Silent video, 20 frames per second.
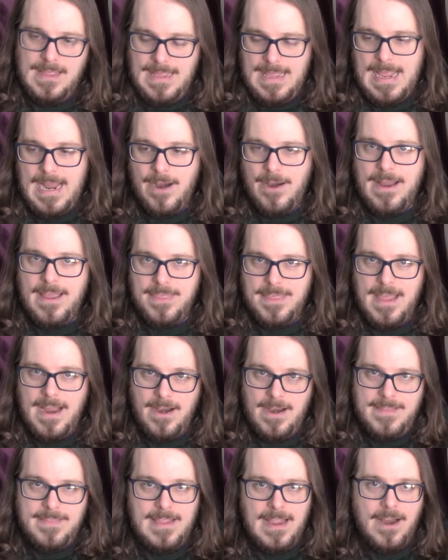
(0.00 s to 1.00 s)
area
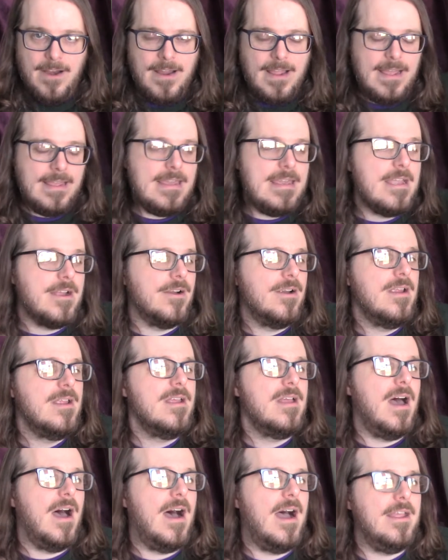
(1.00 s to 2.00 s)
there and the area here,
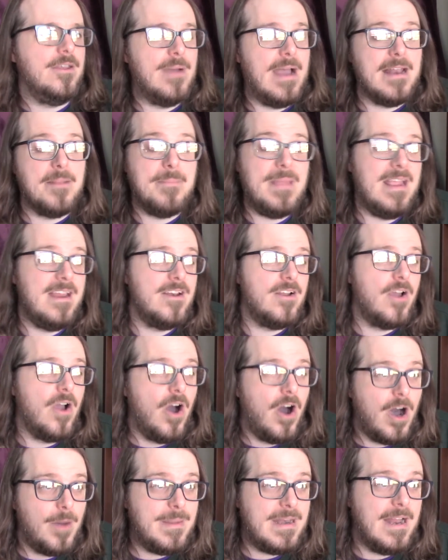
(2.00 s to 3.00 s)
you had a main
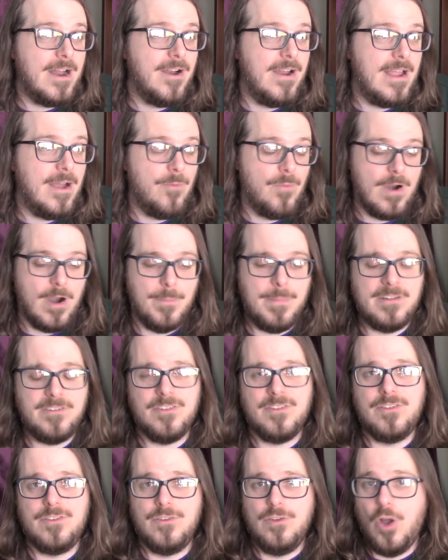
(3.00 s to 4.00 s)
common area where a
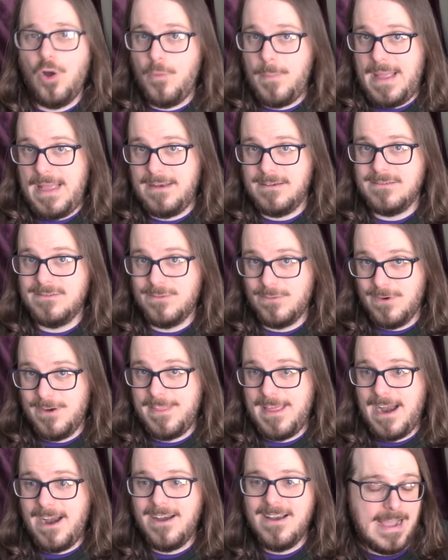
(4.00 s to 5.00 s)
bunch of snowmen were
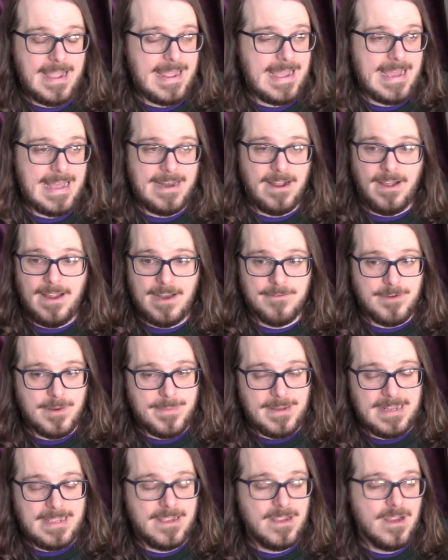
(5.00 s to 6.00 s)
there. I had
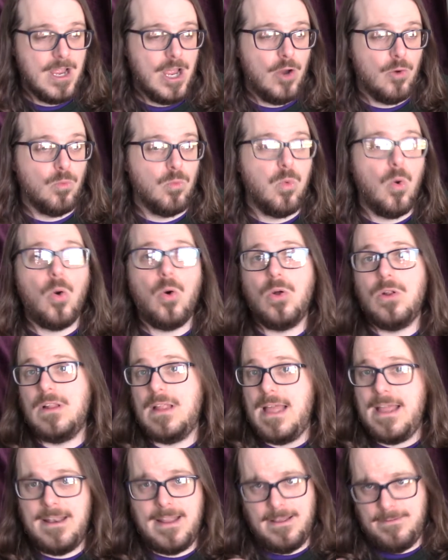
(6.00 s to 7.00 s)
everybody roll,
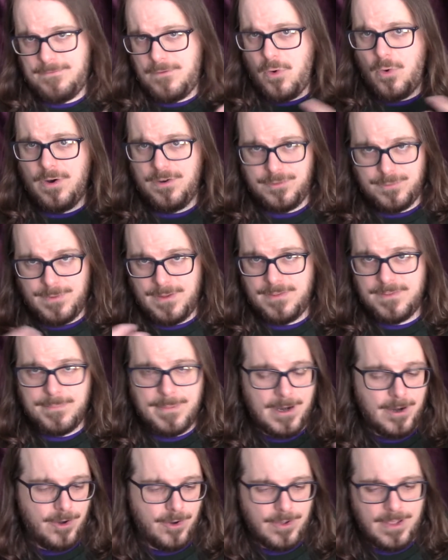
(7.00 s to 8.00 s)
and of course with
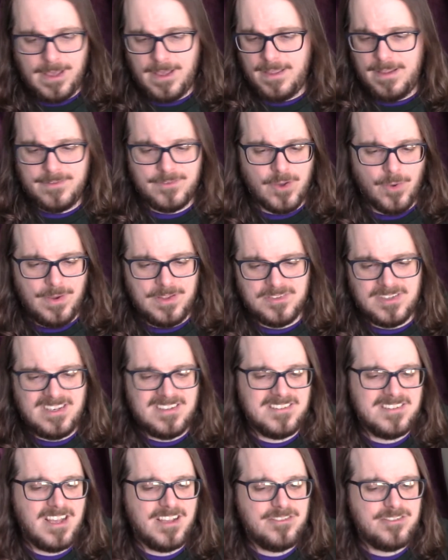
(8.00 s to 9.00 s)
Paranoia, it's always a
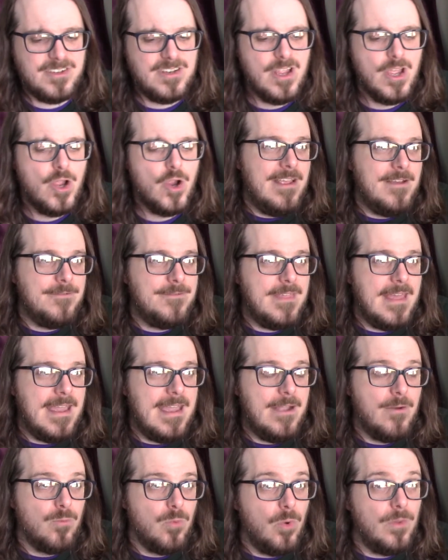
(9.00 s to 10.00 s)
discussion. If
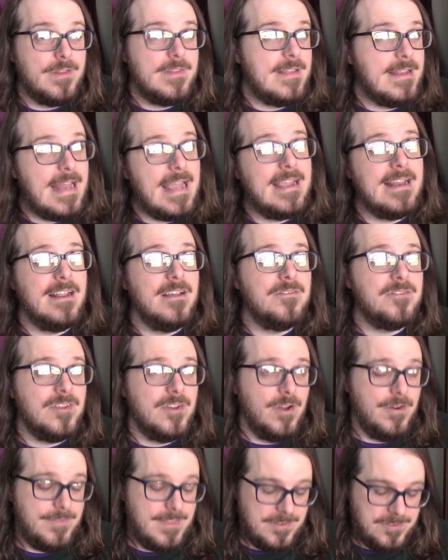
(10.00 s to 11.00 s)
they roll in the negatives,
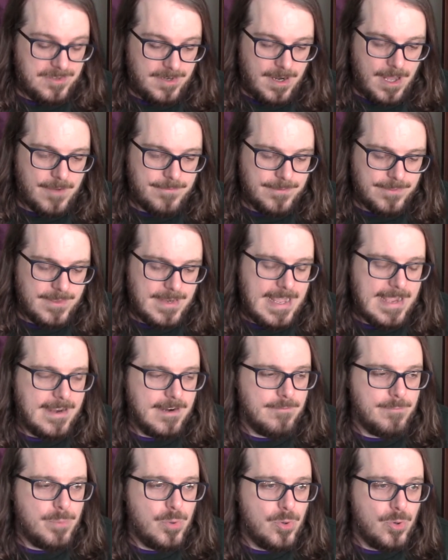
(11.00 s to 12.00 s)
if they start off with a
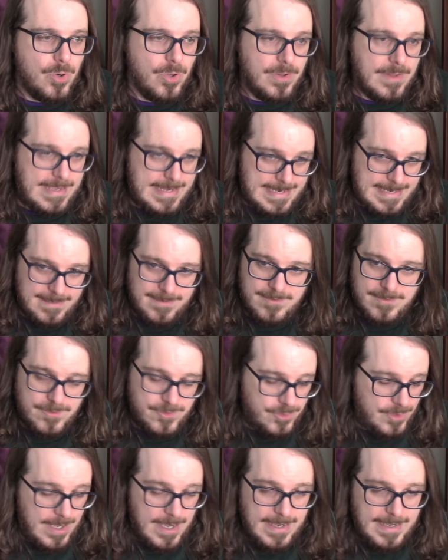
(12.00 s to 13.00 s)
negative pool and
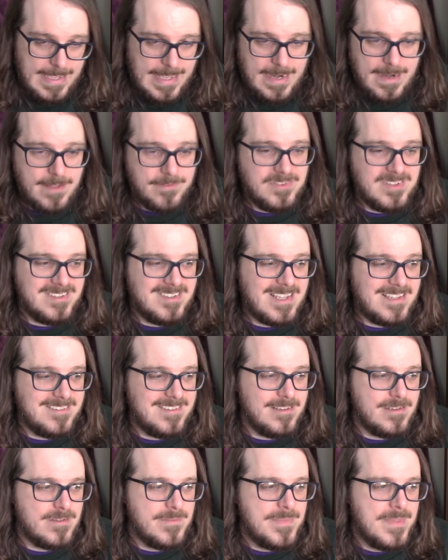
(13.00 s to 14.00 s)
do not get enough
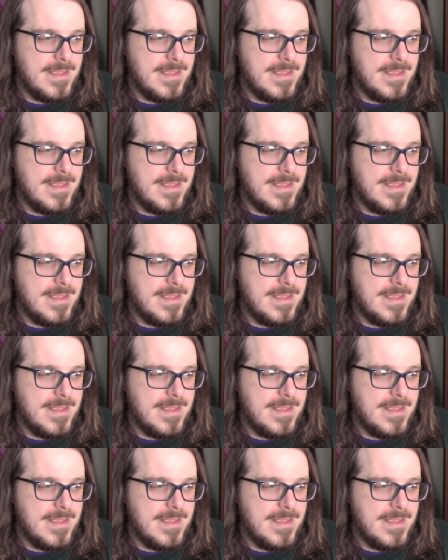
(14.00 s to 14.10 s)
successes,